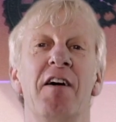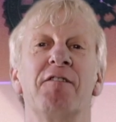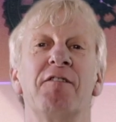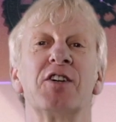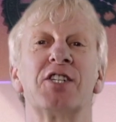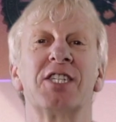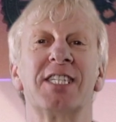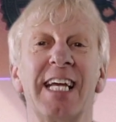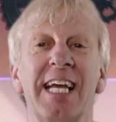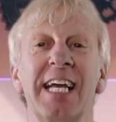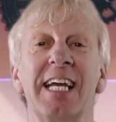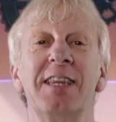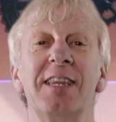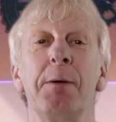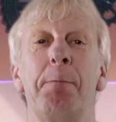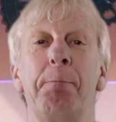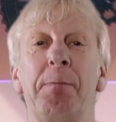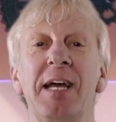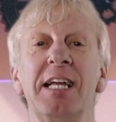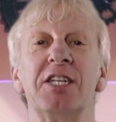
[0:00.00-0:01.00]
for singing
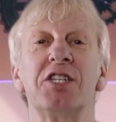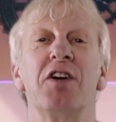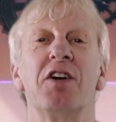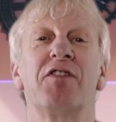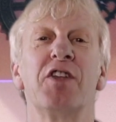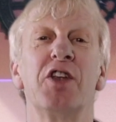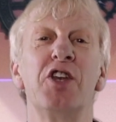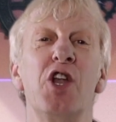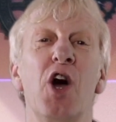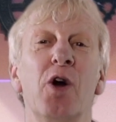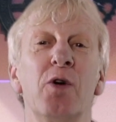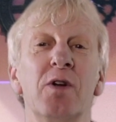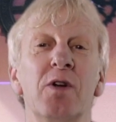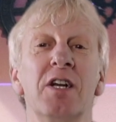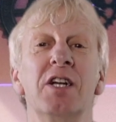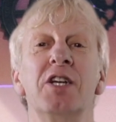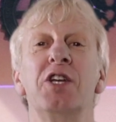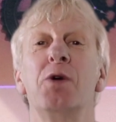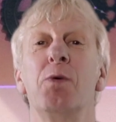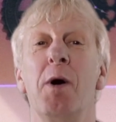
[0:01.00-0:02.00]
the pitch of the note
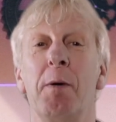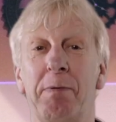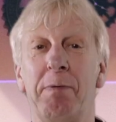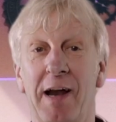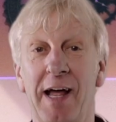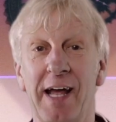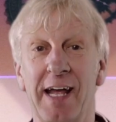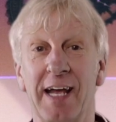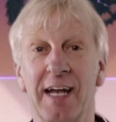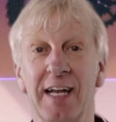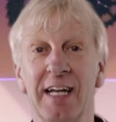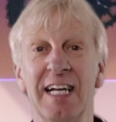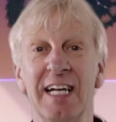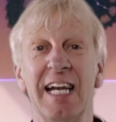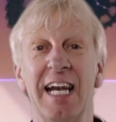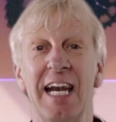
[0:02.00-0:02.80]
you are playing.